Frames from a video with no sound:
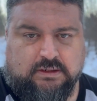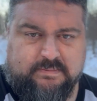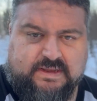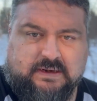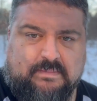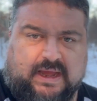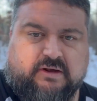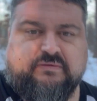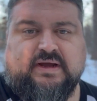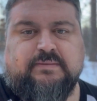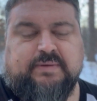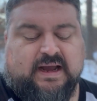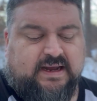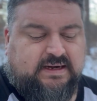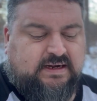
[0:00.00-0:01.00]
bit about red
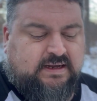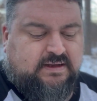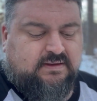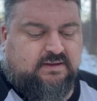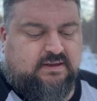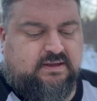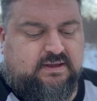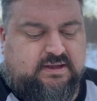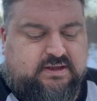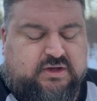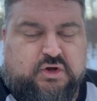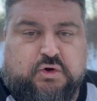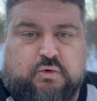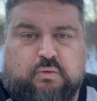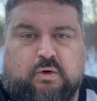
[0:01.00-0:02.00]
pine.
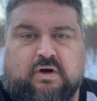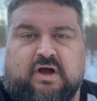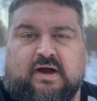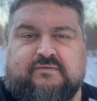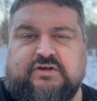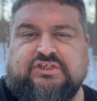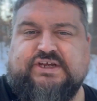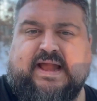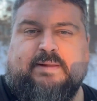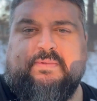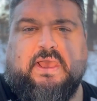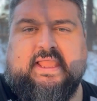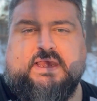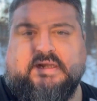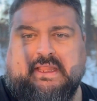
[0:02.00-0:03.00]
We'll cover jack
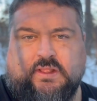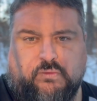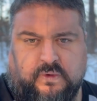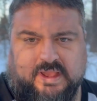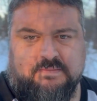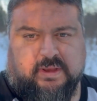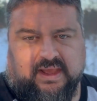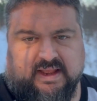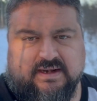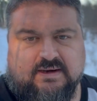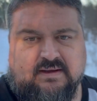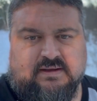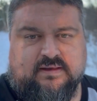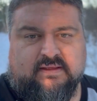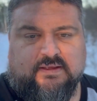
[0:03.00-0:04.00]
pine and white pine
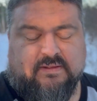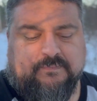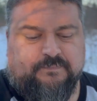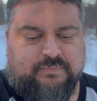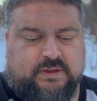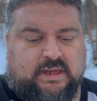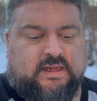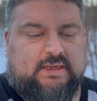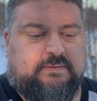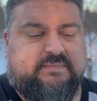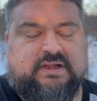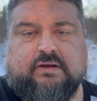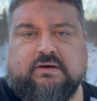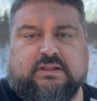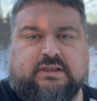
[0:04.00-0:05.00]

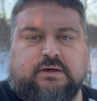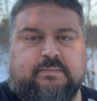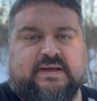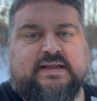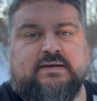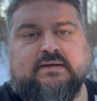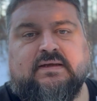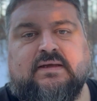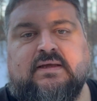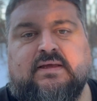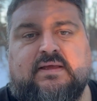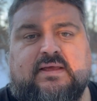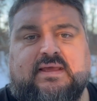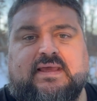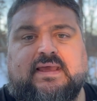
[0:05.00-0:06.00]
here in a little bit.
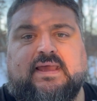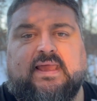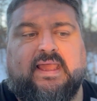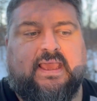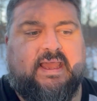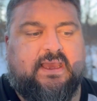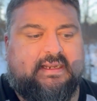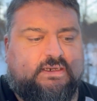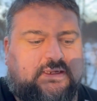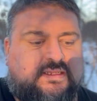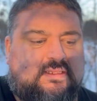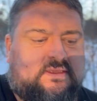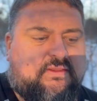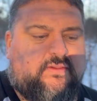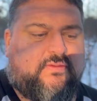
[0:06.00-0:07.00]
And
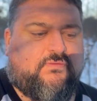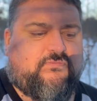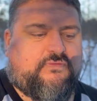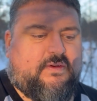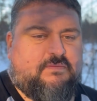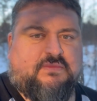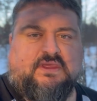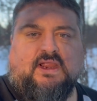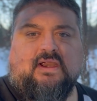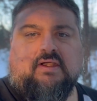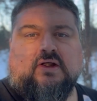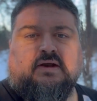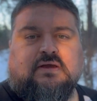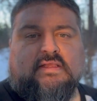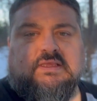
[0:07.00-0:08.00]
from
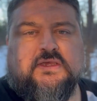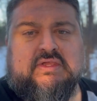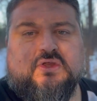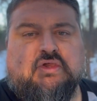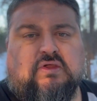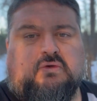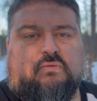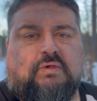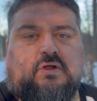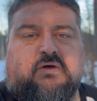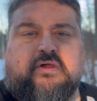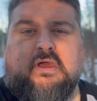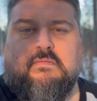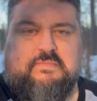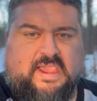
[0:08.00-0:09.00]
there, we'll
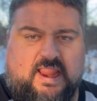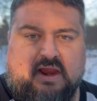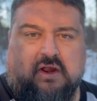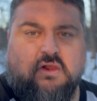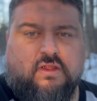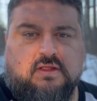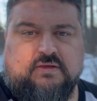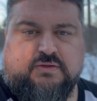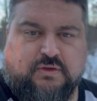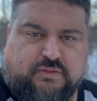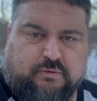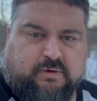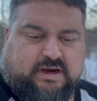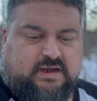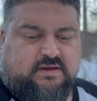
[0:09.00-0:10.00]
compare the
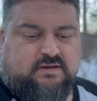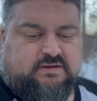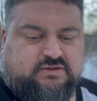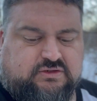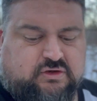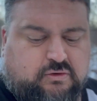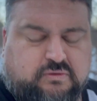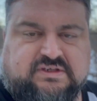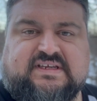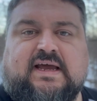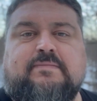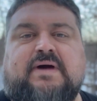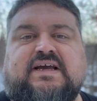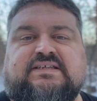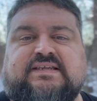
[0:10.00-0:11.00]
3. So
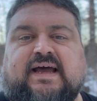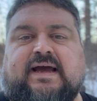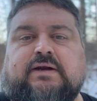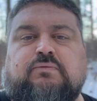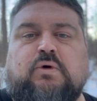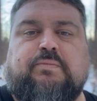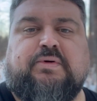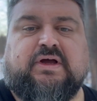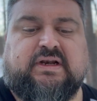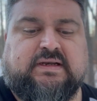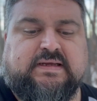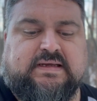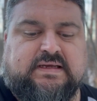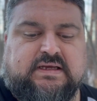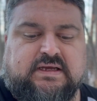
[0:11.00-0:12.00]
side by side, we'll put
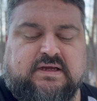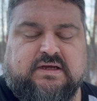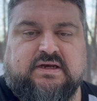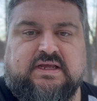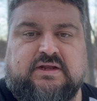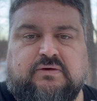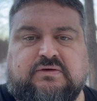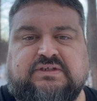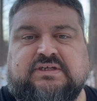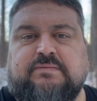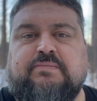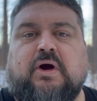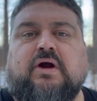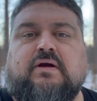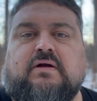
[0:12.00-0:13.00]
needles and
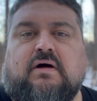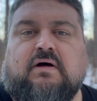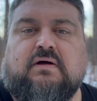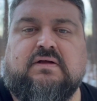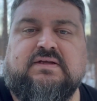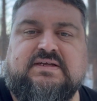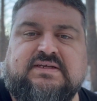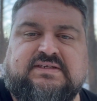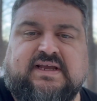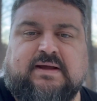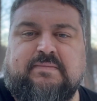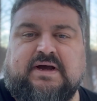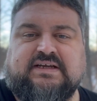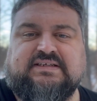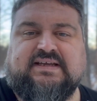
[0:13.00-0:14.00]
bark all
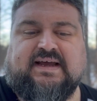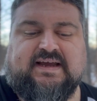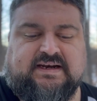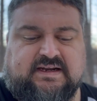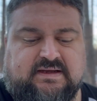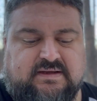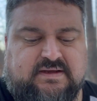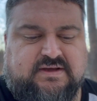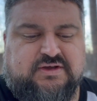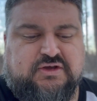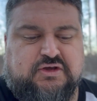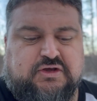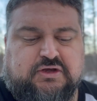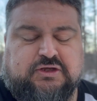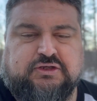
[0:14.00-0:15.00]
side by side
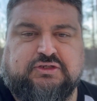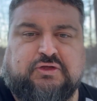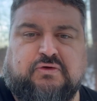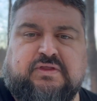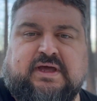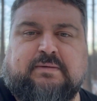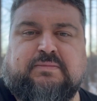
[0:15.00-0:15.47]
so that